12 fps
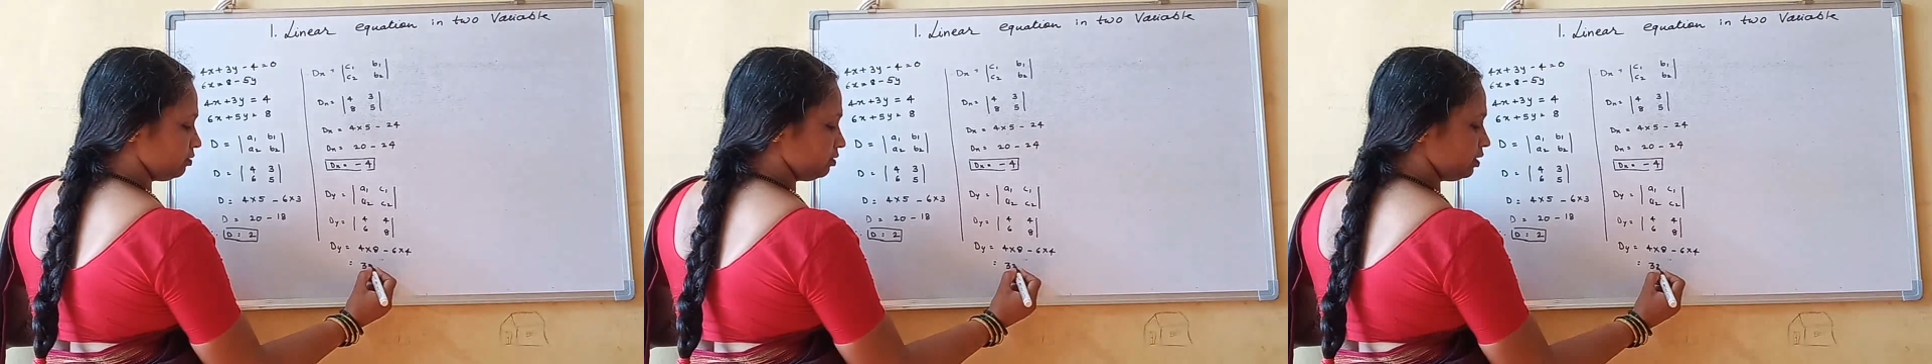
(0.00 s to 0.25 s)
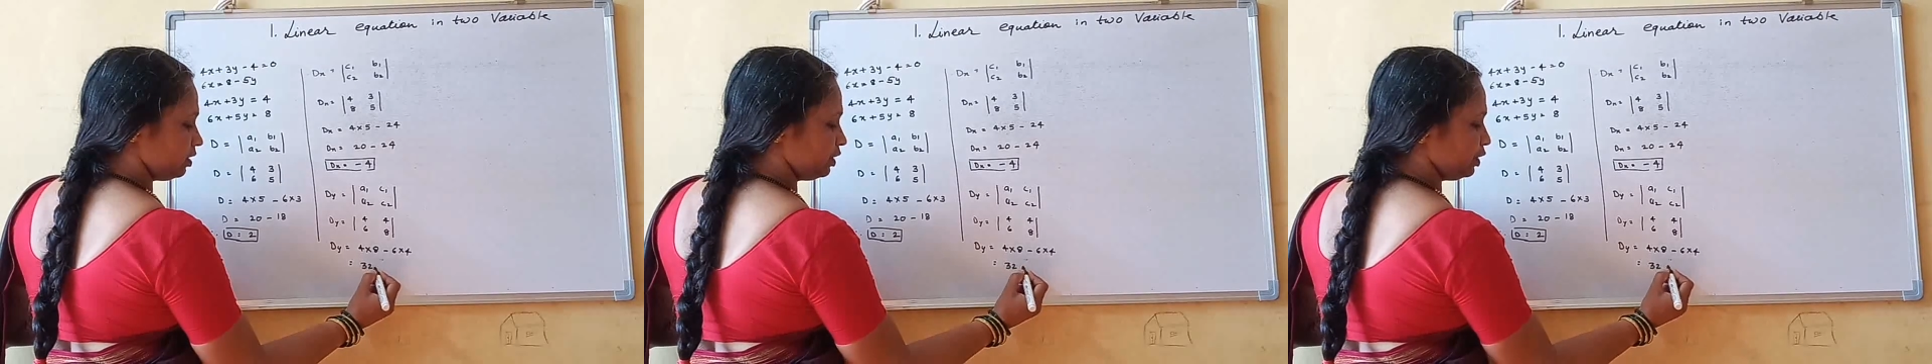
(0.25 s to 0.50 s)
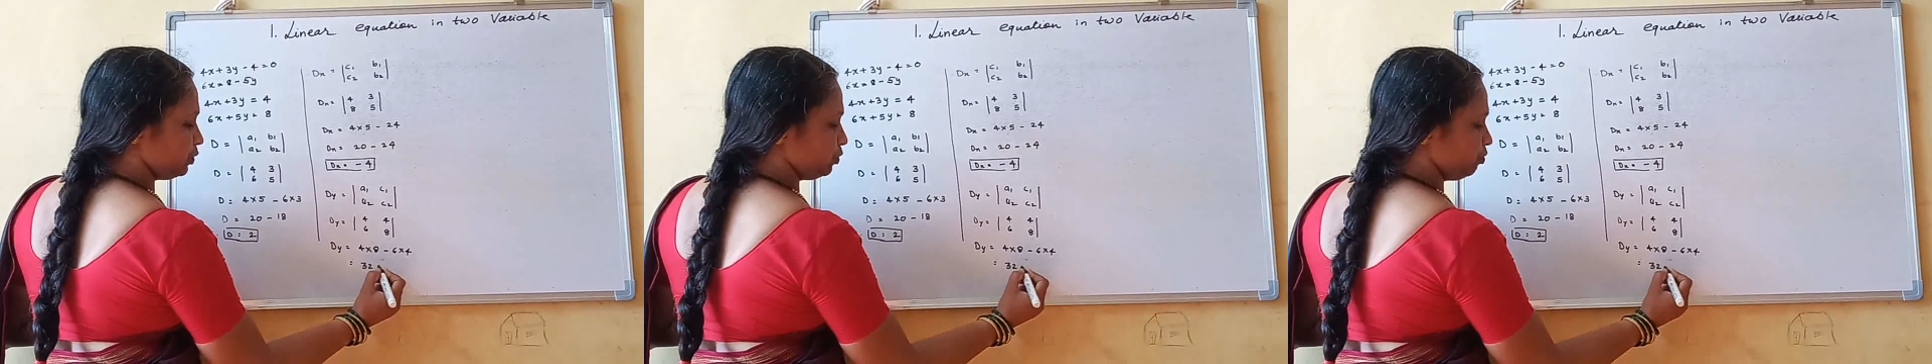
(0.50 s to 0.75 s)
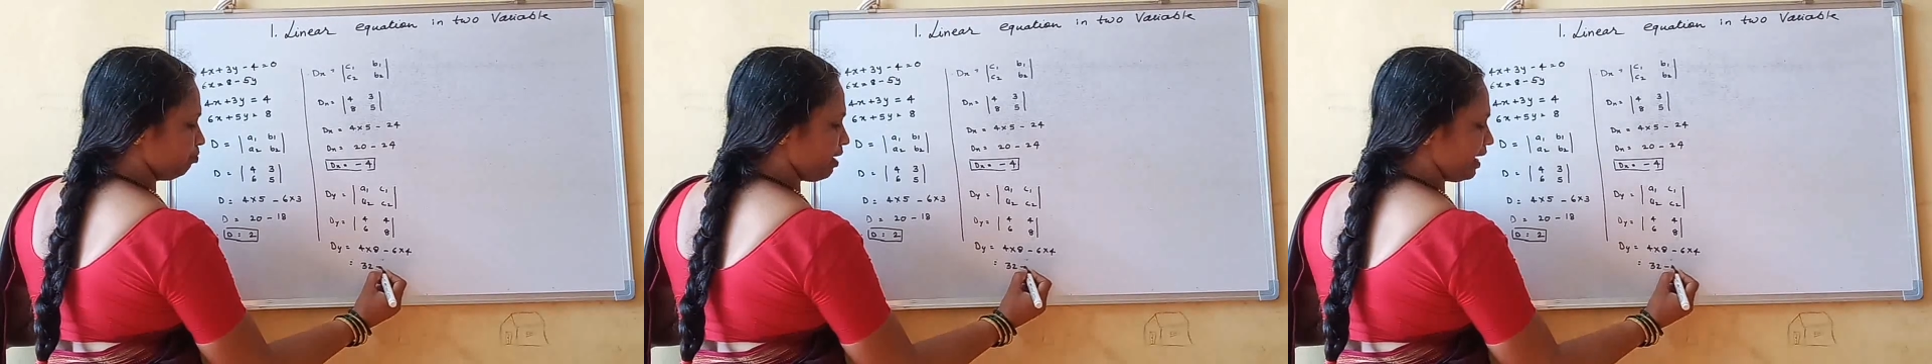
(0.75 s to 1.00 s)

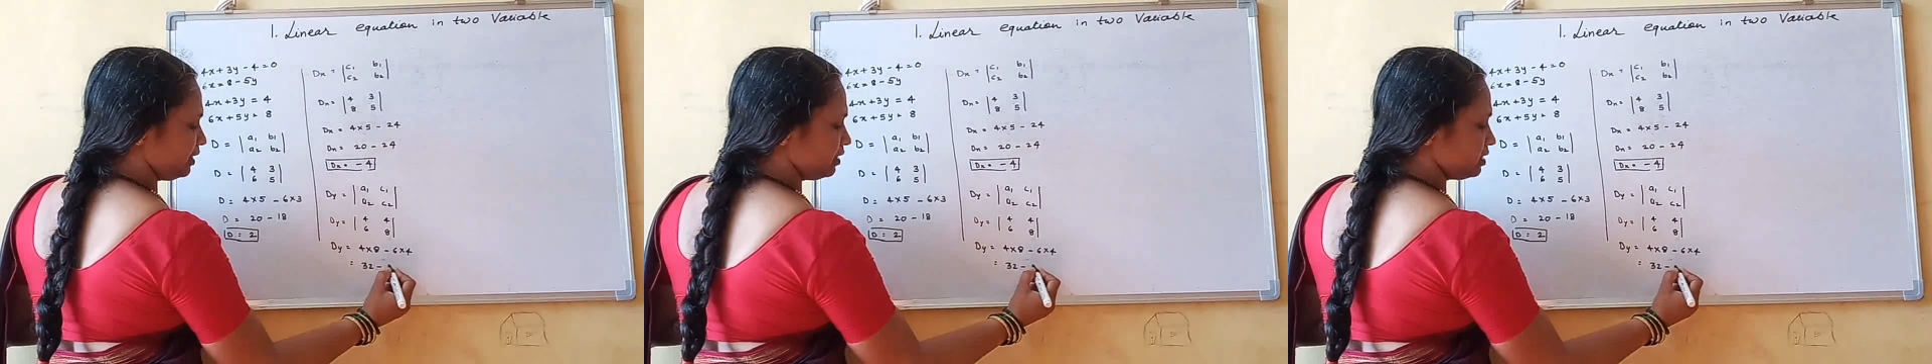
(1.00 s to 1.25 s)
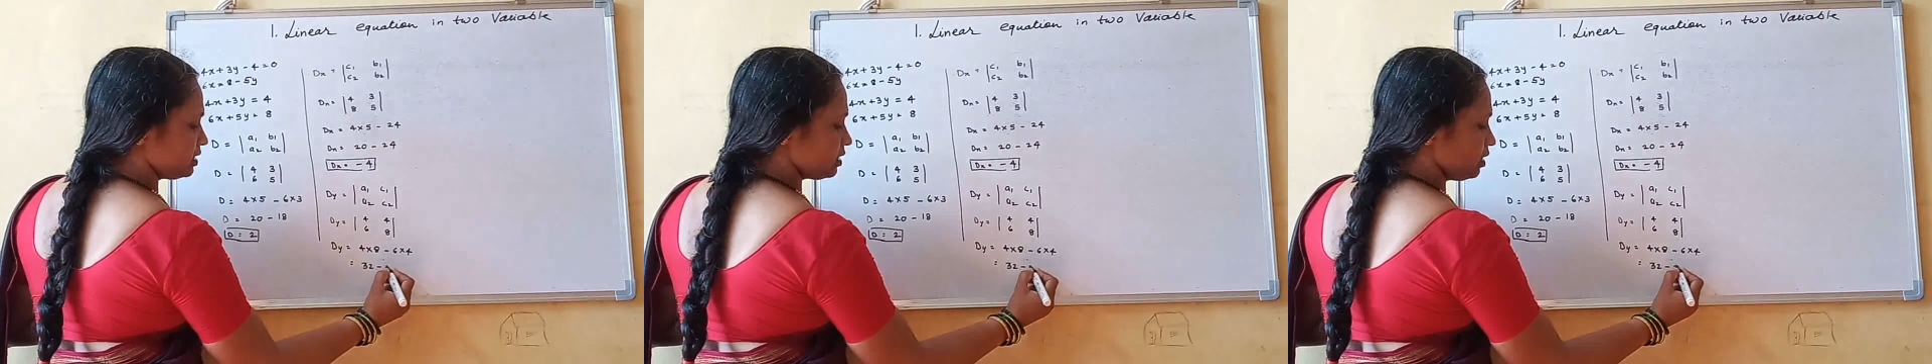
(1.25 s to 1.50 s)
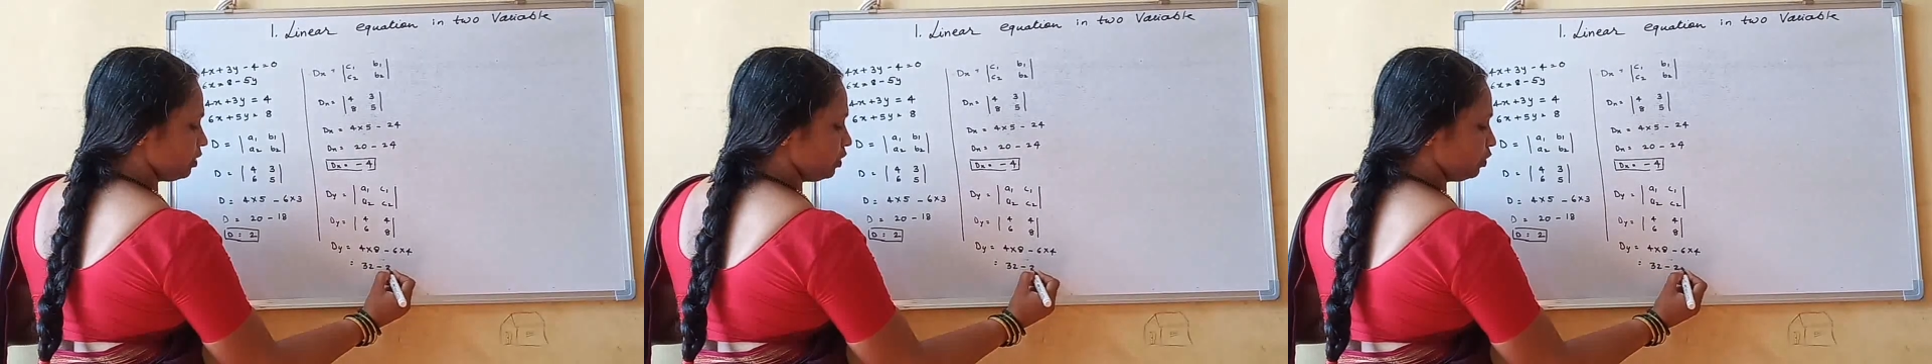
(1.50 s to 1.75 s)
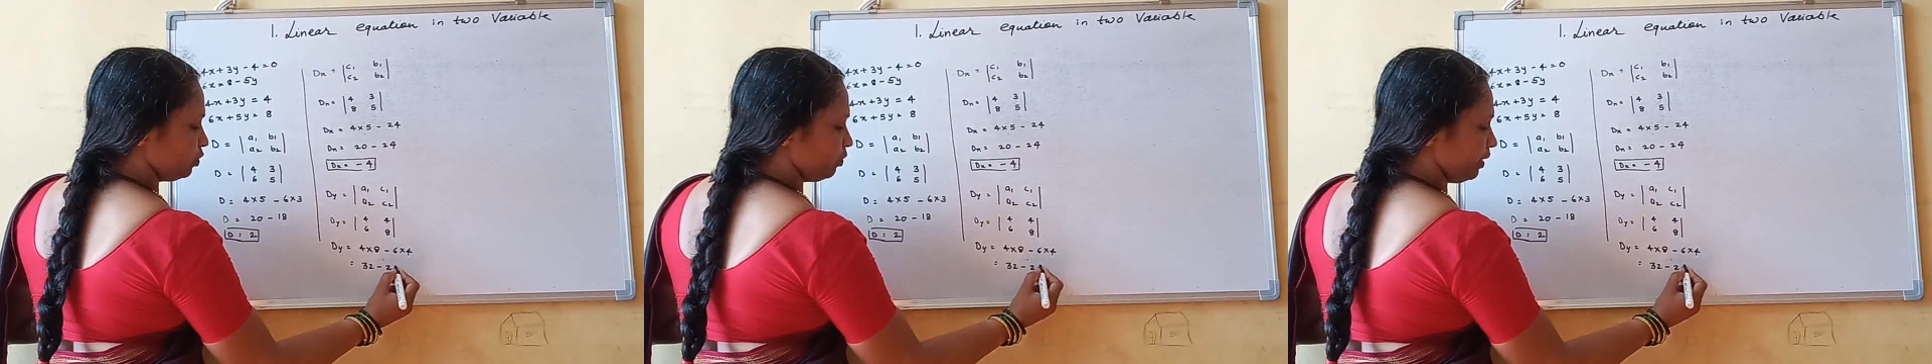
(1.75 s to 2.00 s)
32 minus
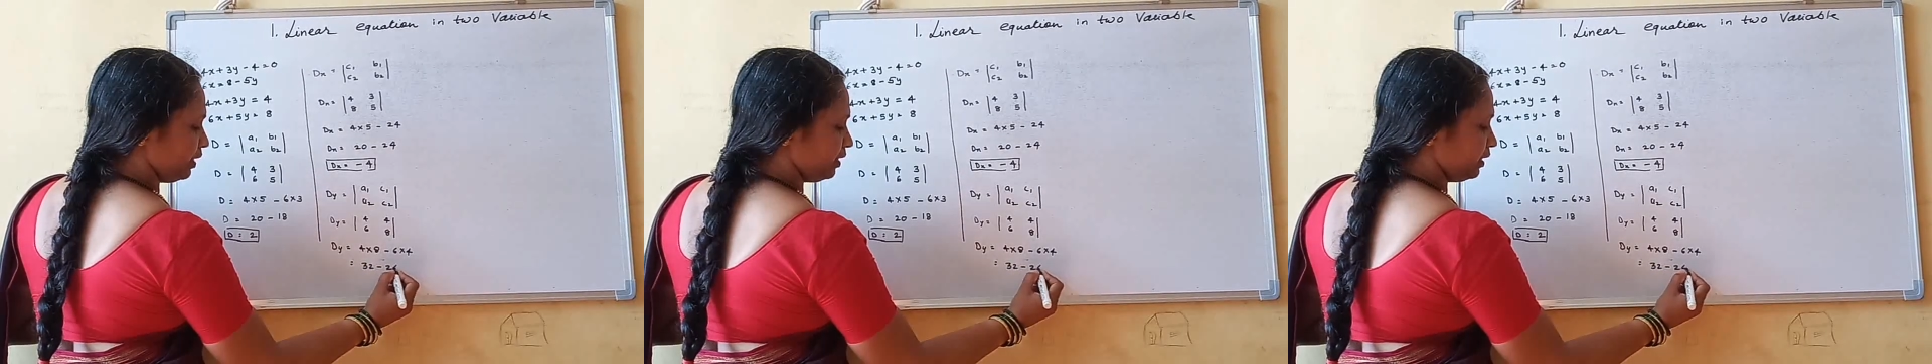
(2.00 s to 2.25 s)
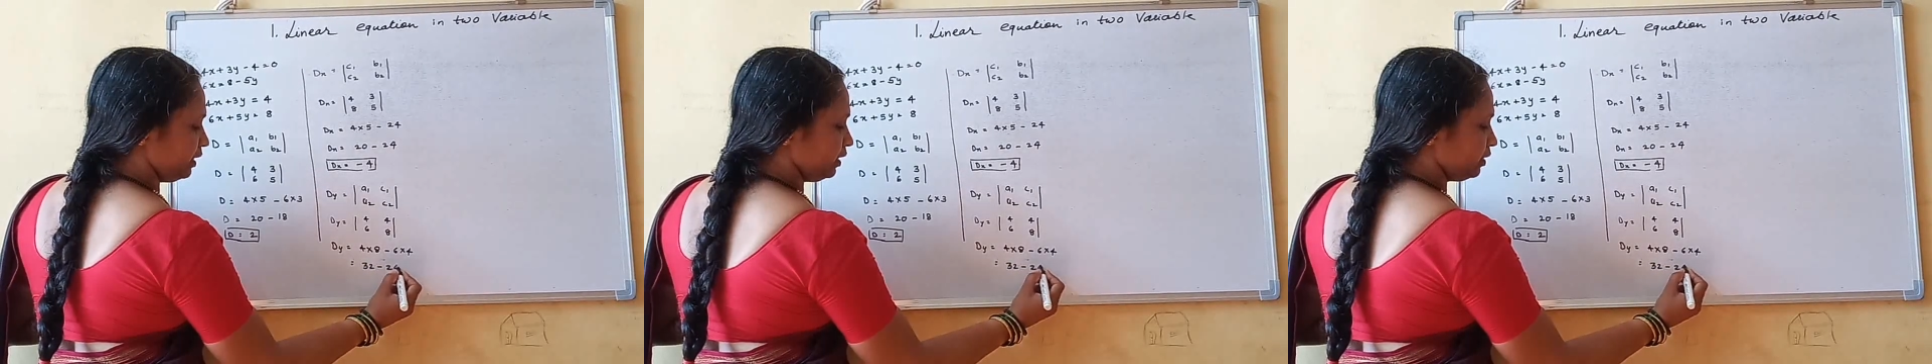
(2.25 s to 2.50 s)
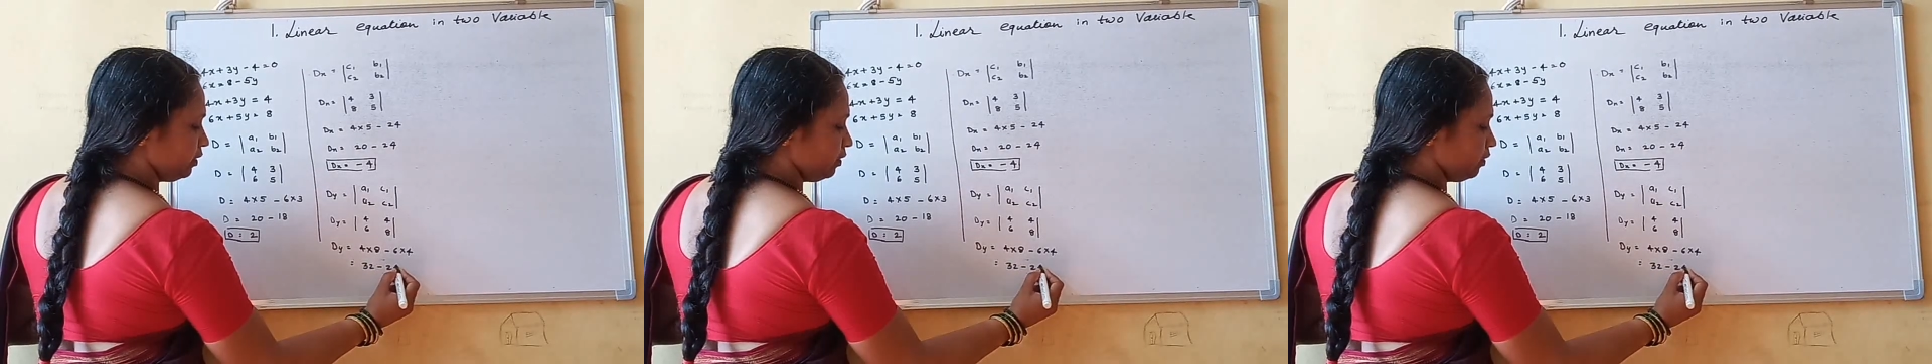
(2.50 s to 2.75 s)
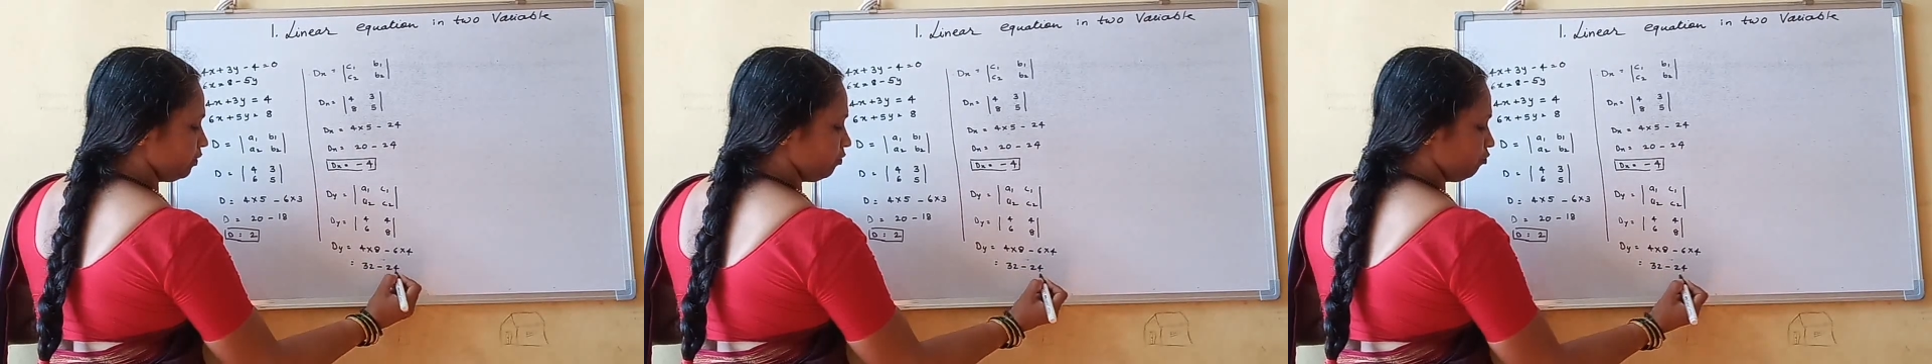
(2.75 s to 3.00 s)

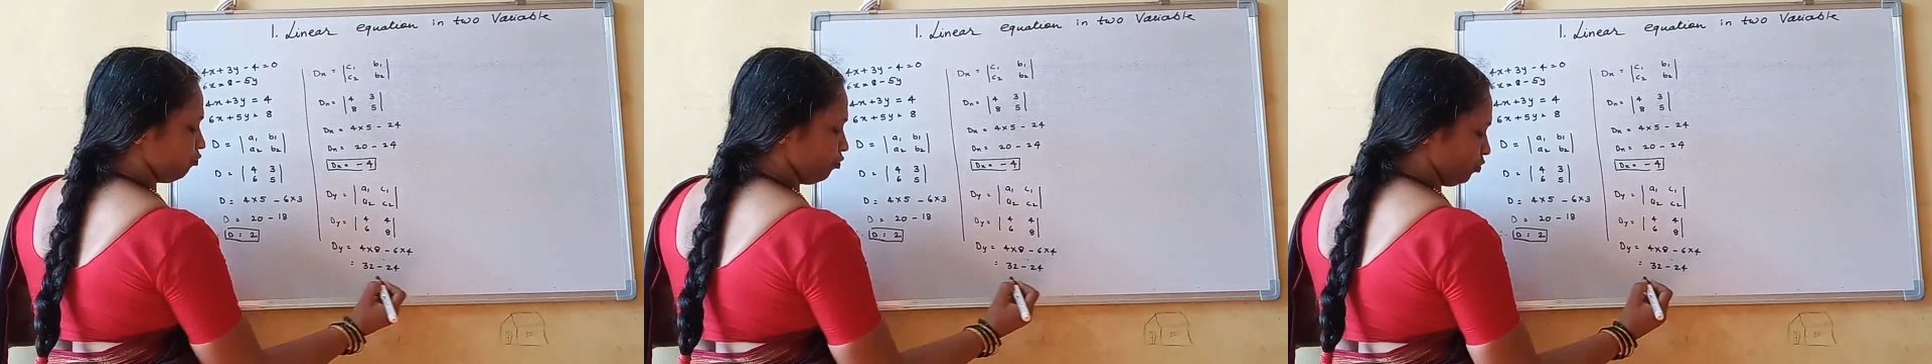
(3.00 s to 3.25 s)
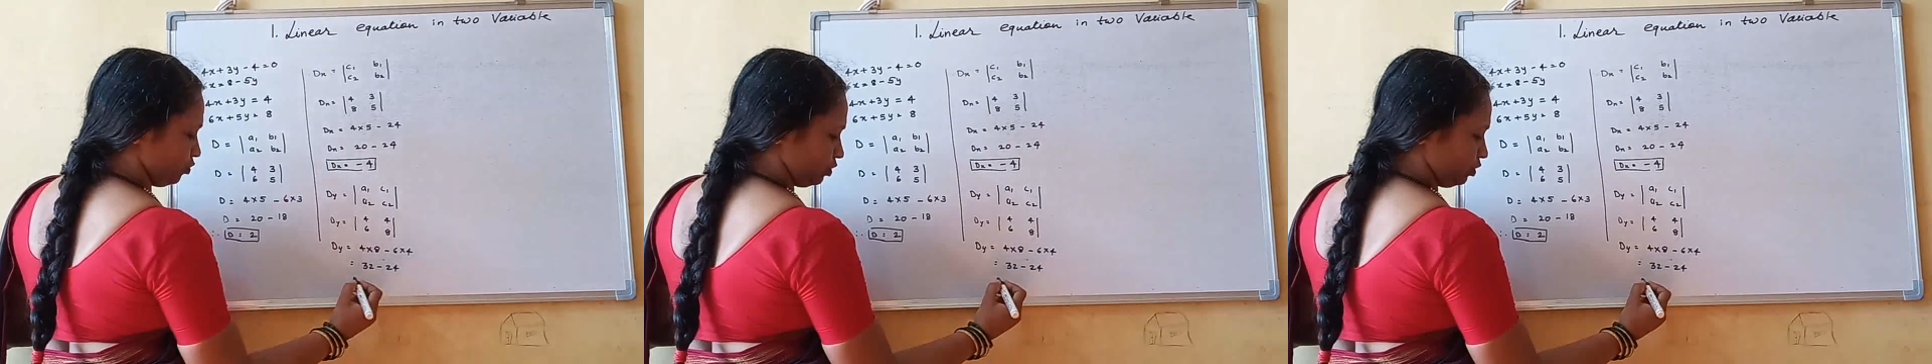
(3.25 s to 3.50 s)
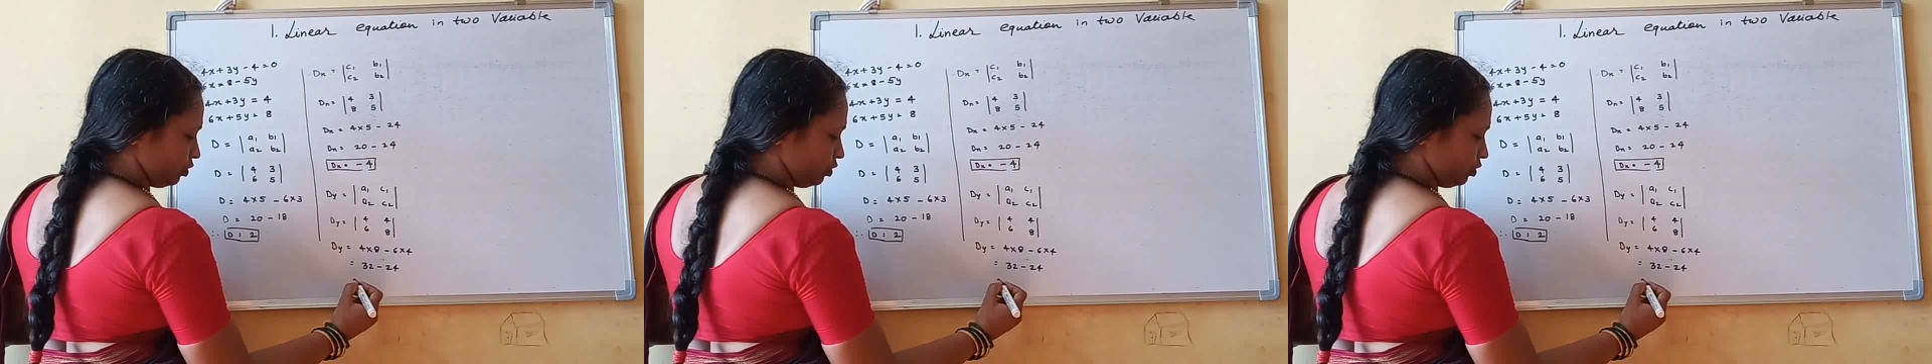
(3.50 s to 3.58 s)
24.